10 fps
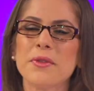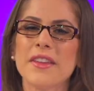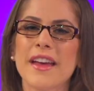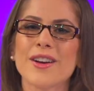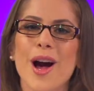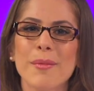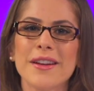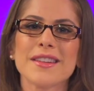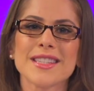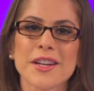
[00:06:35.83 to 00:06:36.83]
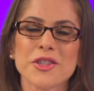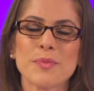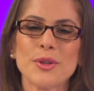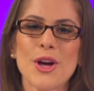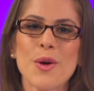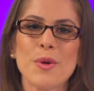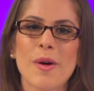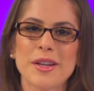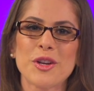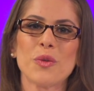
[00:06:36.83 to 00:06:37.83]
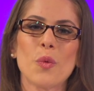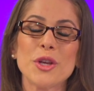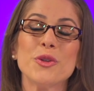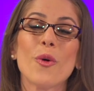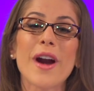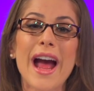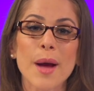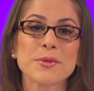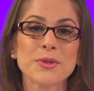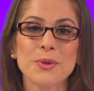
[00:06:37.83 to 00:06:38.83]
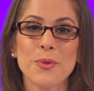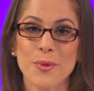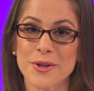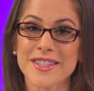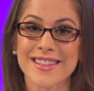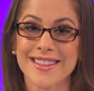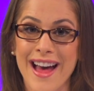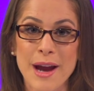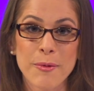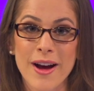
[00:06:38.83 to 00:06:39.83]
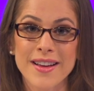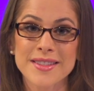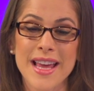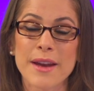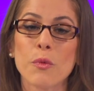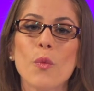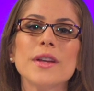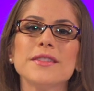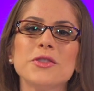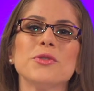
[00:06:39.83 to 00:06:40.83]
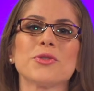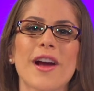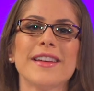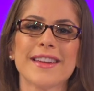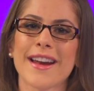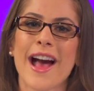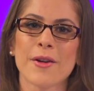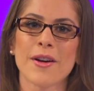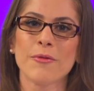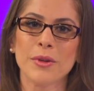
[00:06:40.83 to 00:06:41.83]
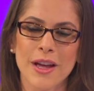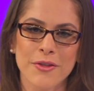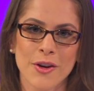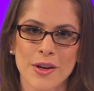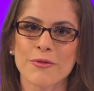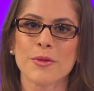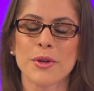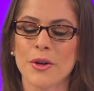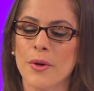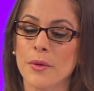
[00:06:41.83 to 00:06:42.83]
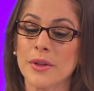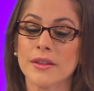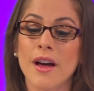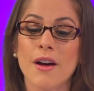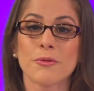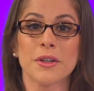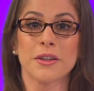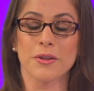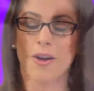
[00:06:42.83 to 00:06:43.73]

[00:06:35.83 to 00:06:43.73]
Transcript: think. Comment in the section below. We want to hear what your absolute worst lie was and what did you try to get out of. We love hearing from you, and we love reading your